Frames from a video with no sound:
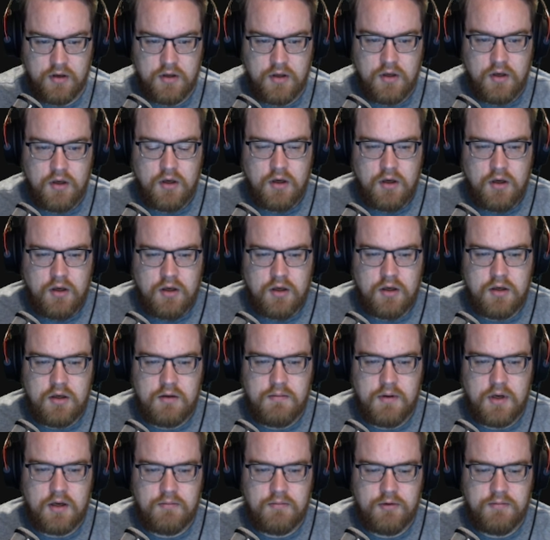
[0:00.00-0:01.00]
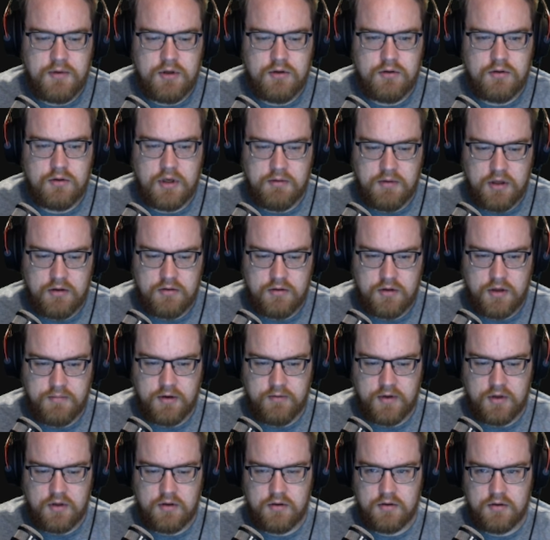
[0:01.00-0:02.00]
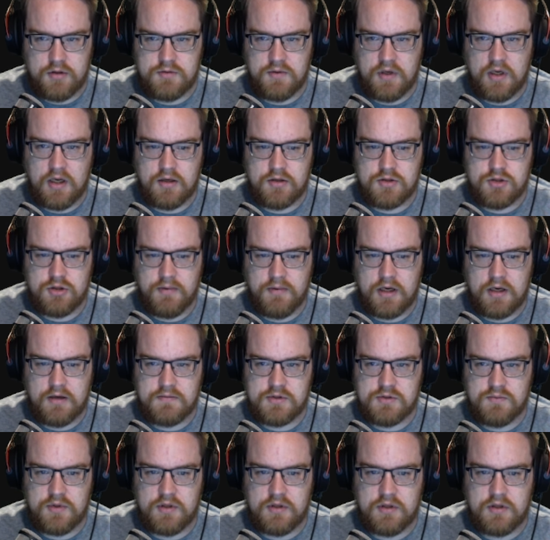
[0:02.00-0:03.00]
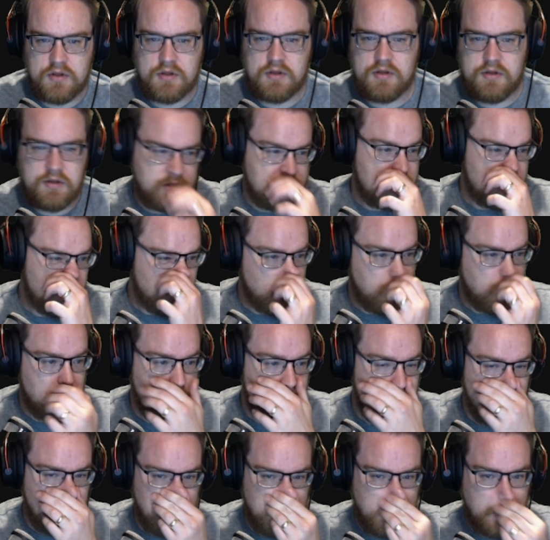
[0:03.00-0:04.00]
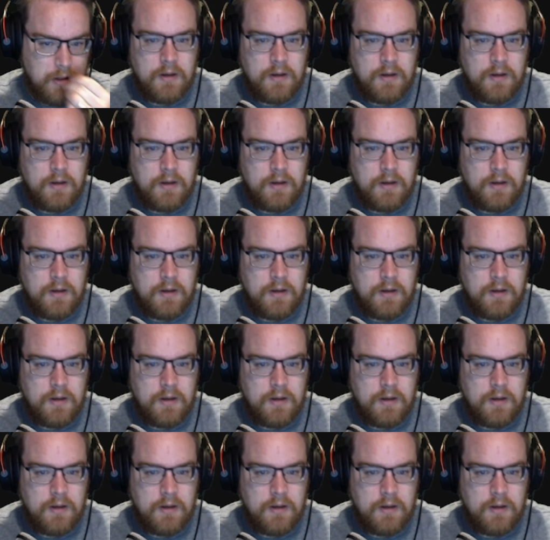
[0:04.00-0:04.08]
and like the last boss, she ends up hitting herself, and we are on to the second room.